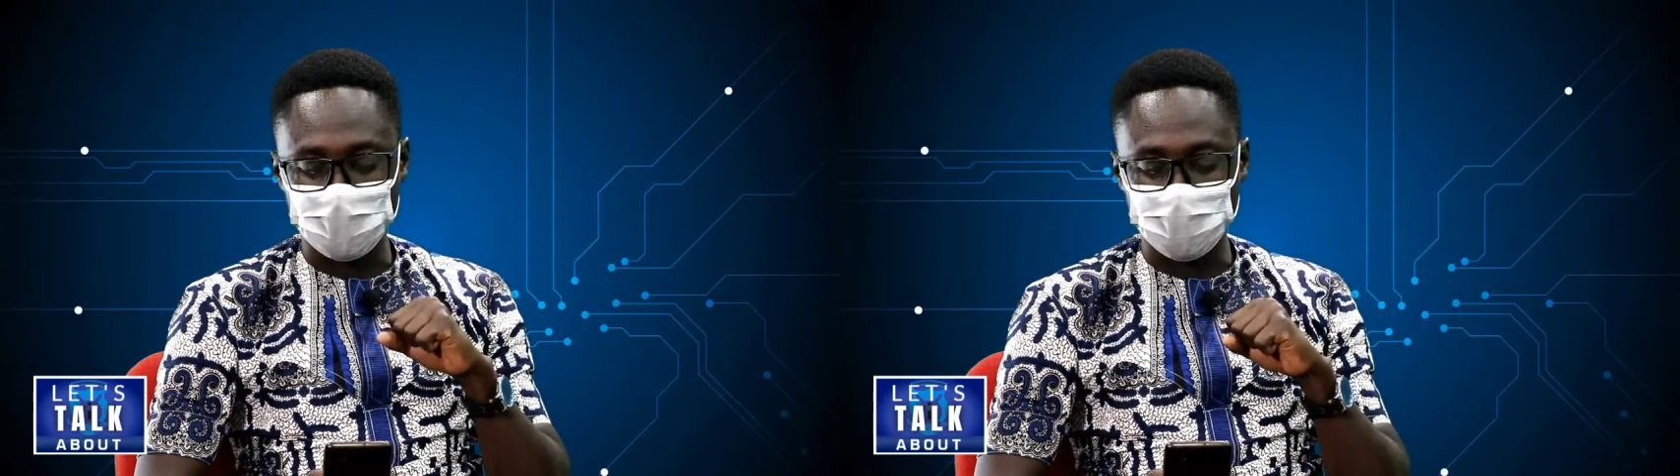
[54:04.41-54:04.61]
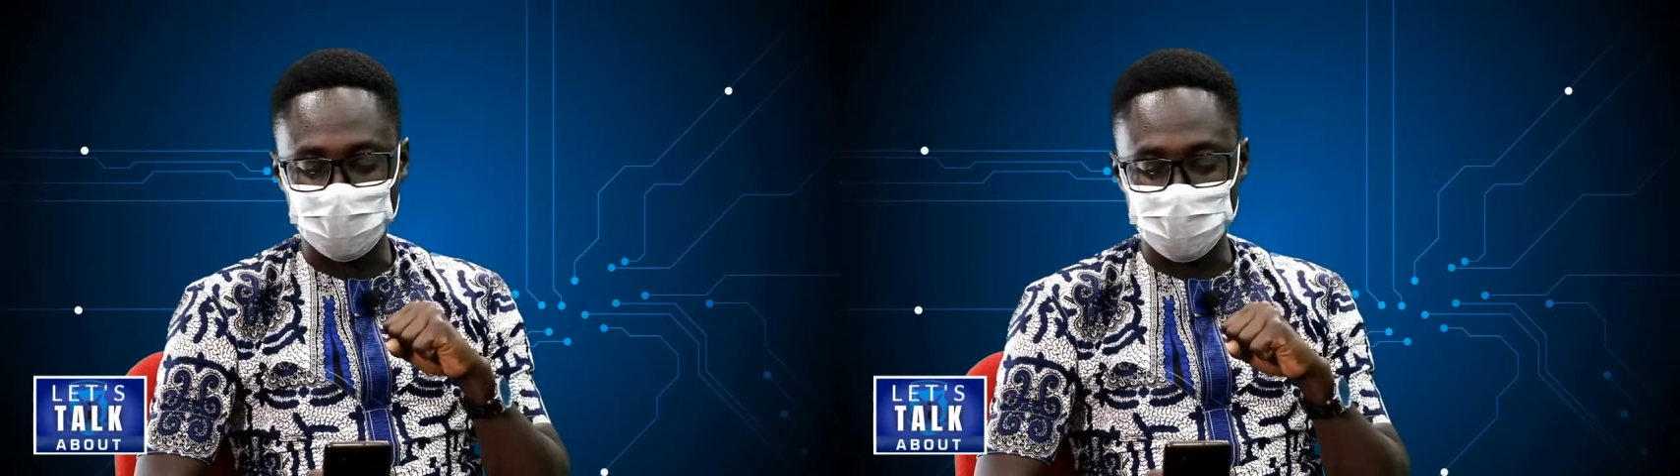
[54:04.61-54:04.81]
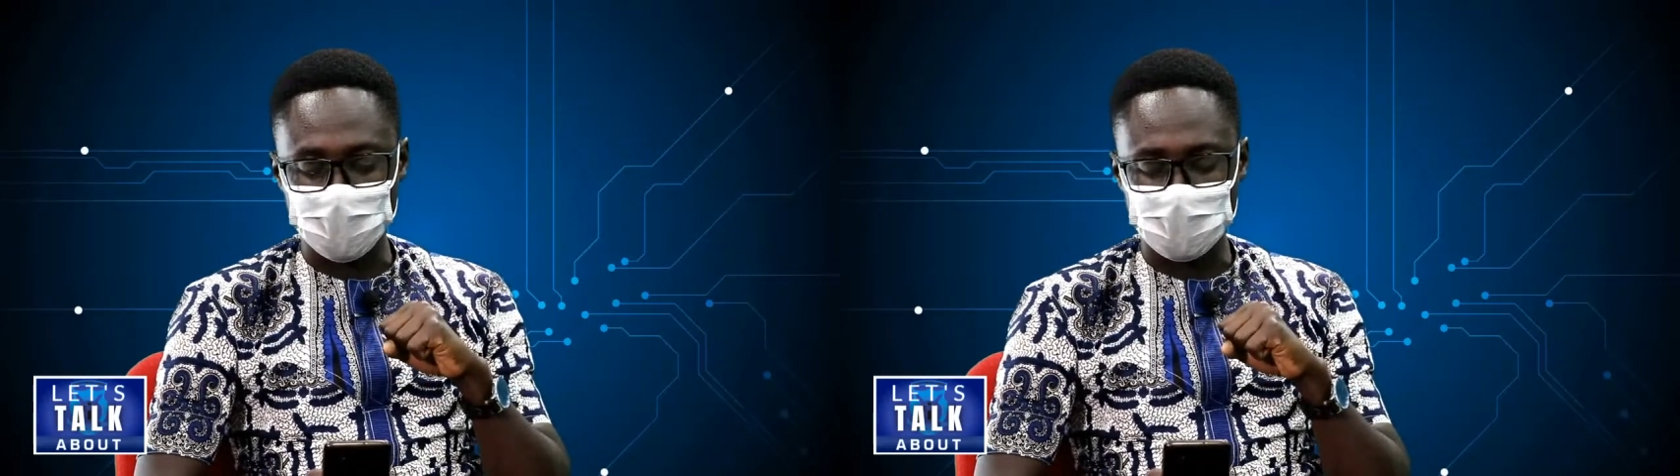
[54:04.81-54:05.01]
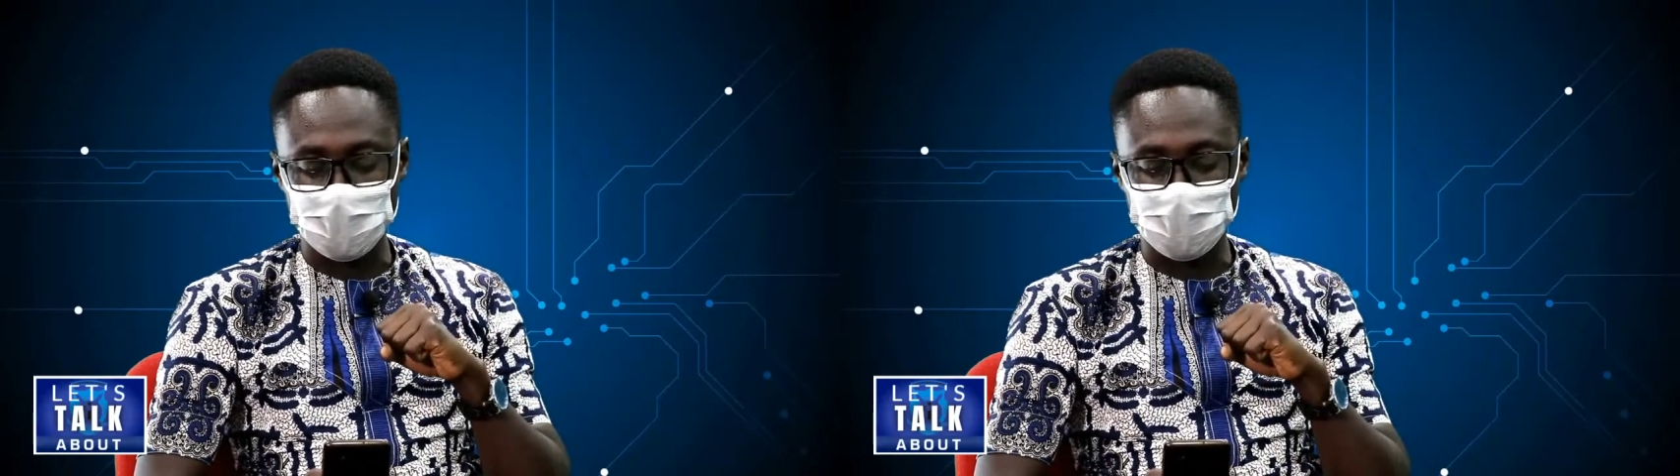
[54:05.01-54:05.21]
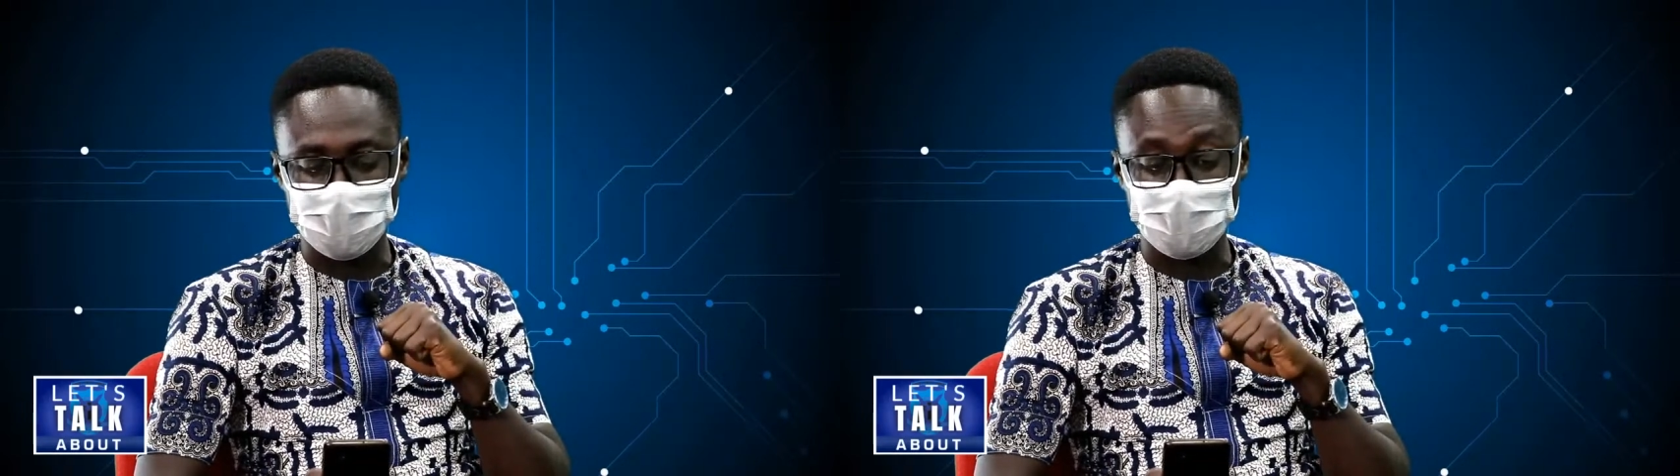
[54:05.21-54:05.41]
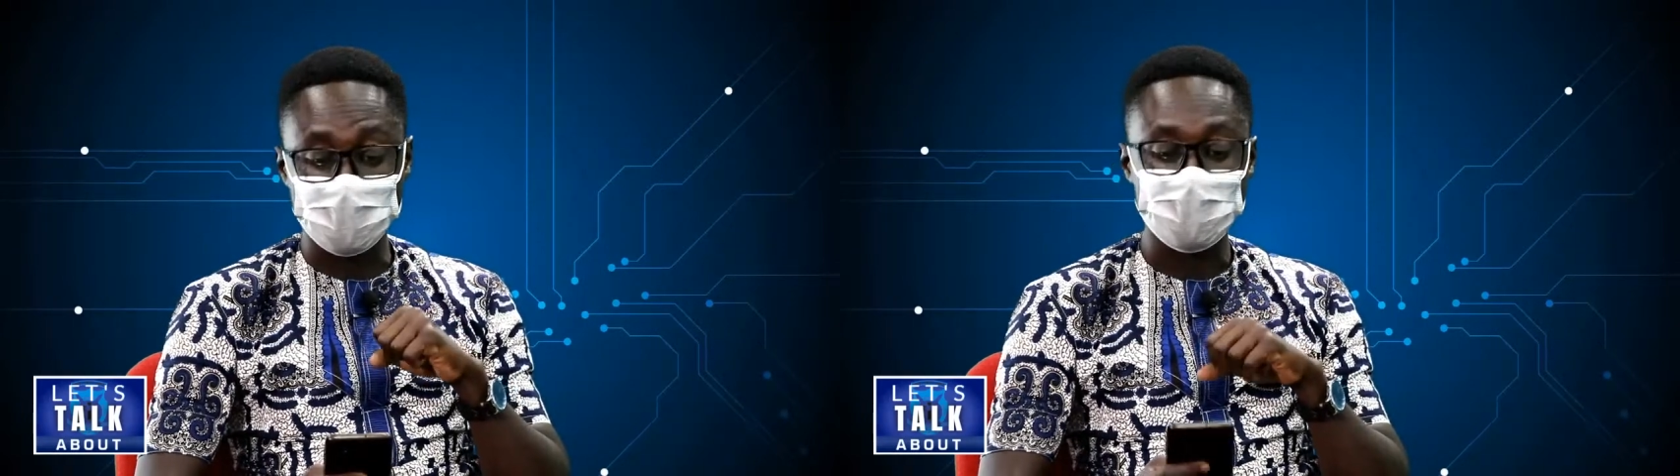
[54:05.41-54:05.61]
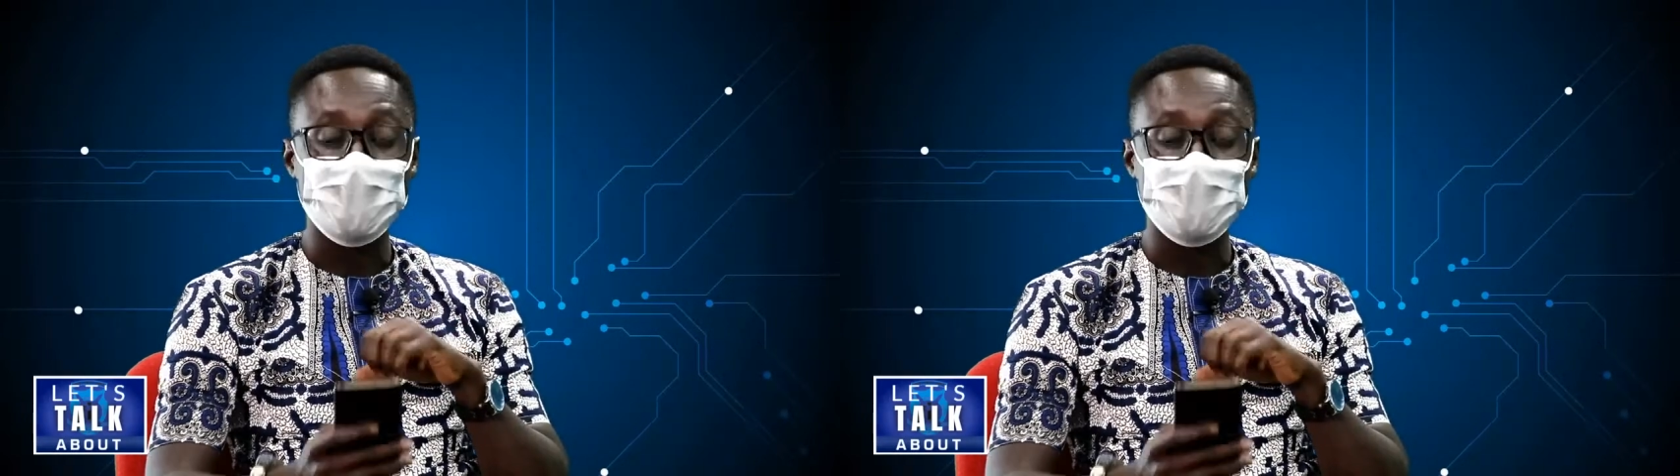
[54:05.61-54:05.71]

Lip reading: from East Legon says,